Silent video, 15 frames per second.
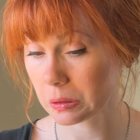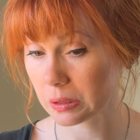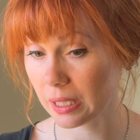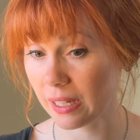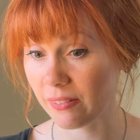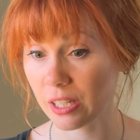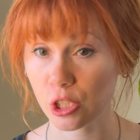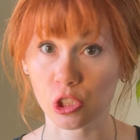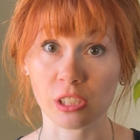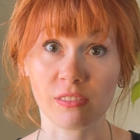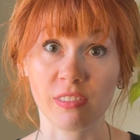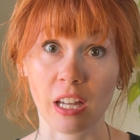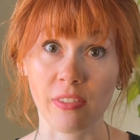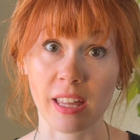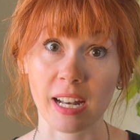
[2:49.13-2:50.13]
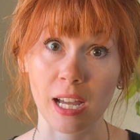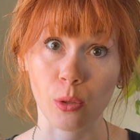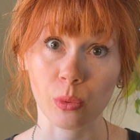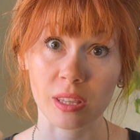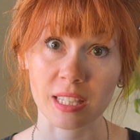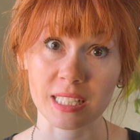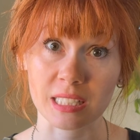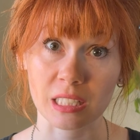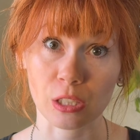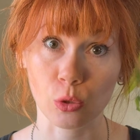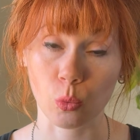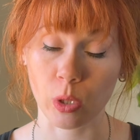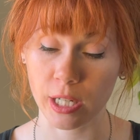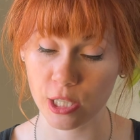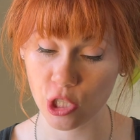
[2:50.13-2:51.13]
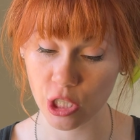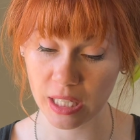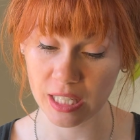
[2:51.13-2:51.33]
I've actually found that out with this little watch.